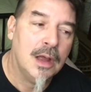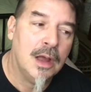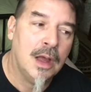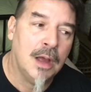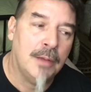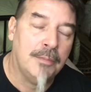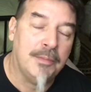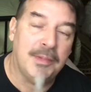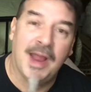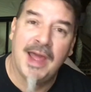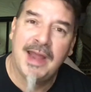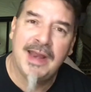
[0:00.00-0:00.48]

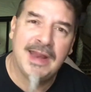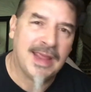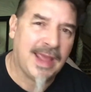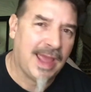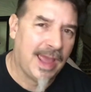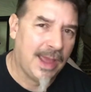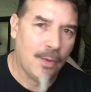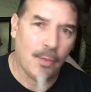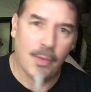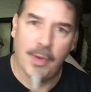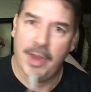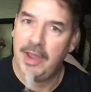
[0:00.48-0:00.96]
Not a
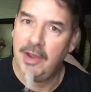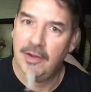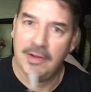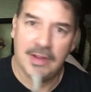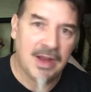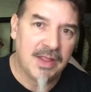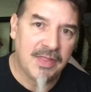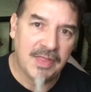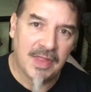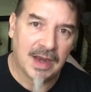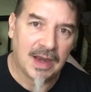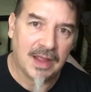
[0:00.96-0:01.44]
gay way or
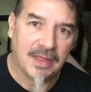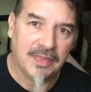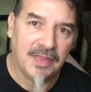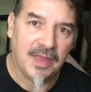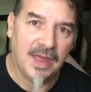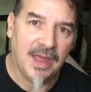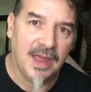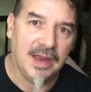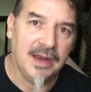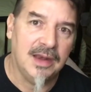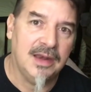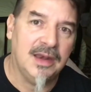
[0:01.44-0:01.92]
anything like
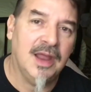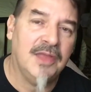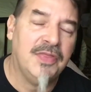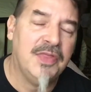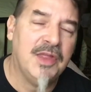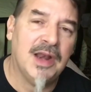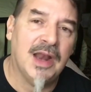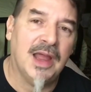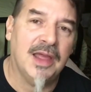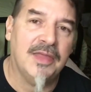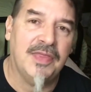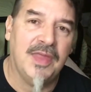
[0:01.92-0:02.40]
that,
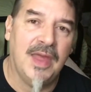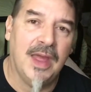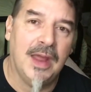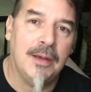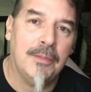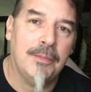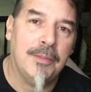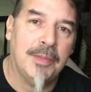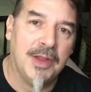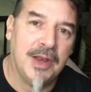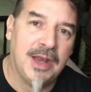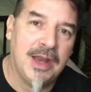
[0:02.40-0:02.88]
nothing like that,
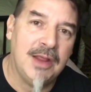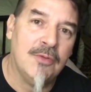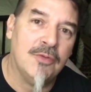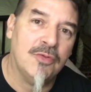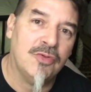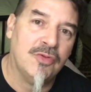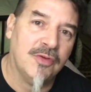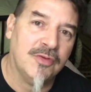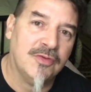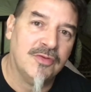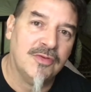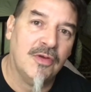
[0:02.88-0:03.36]
but he was
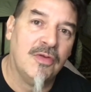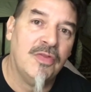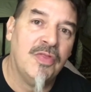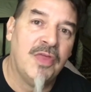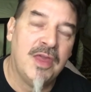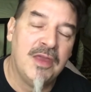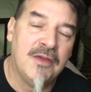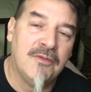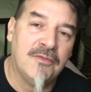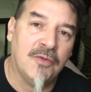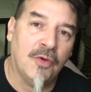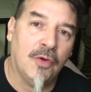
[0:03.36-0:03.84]
just so
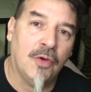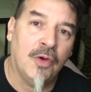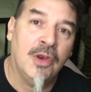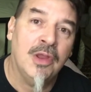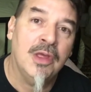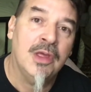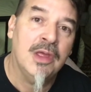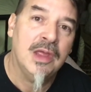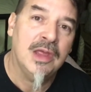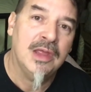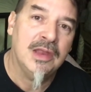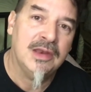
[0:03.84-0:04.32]
thankful
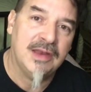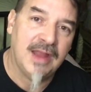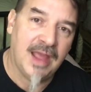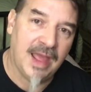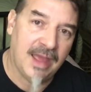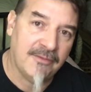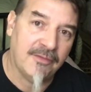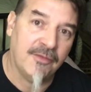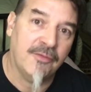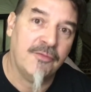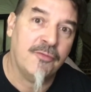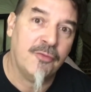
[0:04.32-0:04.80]
to
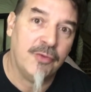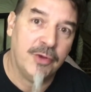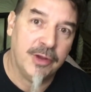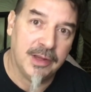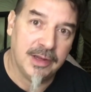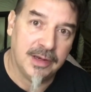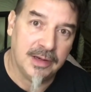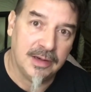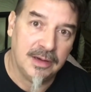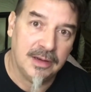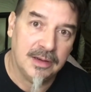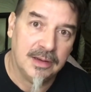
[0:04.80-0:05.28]
have a
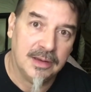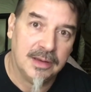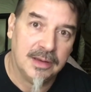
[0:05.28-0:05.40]
friend.